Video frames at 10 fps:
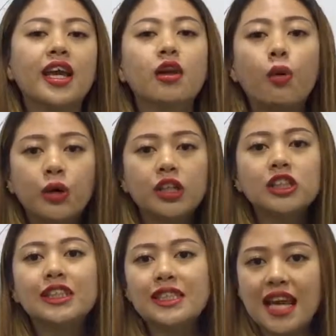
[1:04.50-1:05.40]
In order
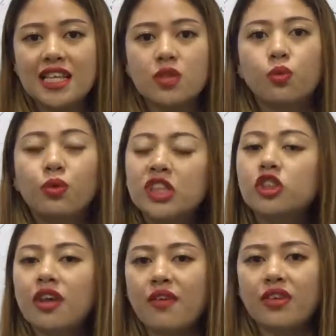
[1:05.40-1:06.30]
to test
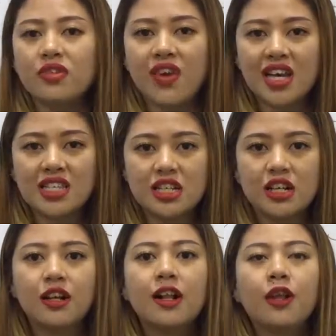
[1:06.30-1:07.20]
which travels
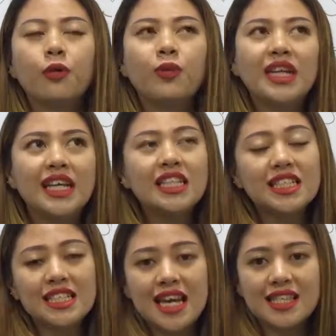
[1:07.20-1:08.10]
faster, we need
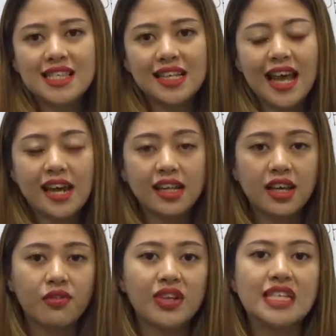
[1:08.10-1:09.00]
to test it at a
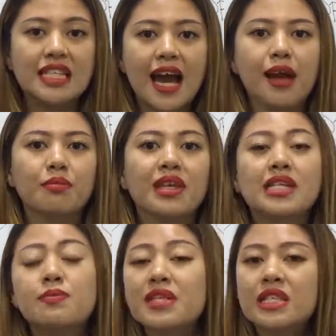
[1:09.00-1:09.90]
given time, a
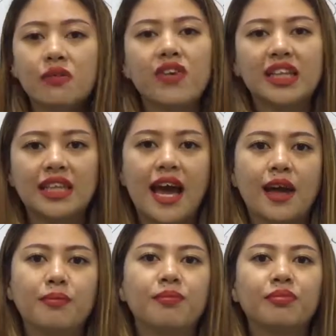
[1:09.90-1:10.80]
specific
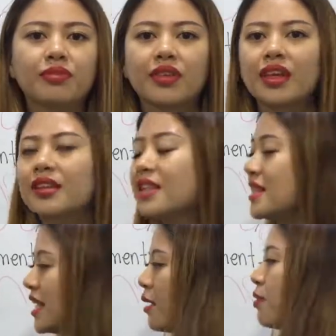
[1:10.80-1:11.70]
time. The
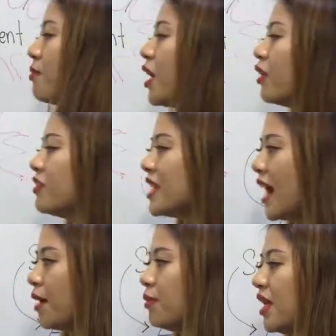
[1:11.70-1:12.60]
same amount of
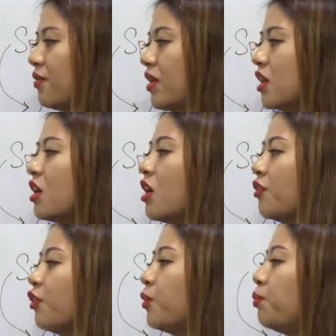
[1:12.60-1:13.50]
time given
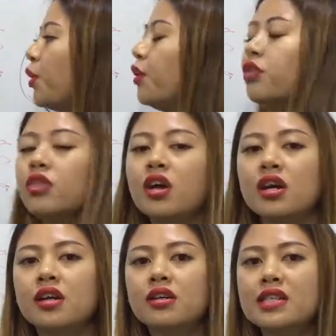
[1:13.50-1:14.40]
for both
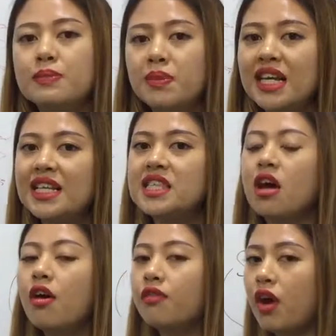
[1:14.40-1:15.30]
speeds
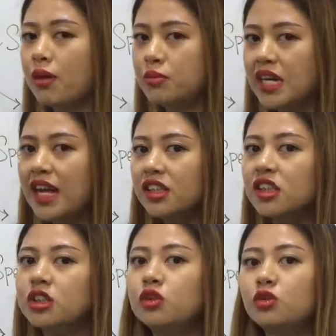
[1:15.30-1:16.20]
of
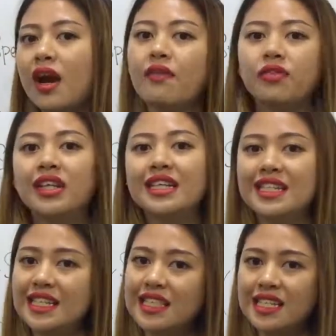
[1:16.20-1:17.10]
object to travel a
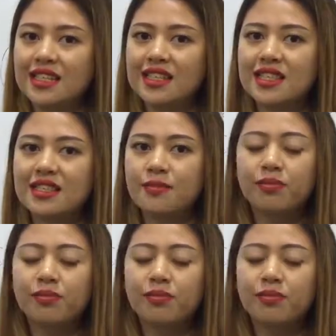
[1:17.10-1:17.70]
distance.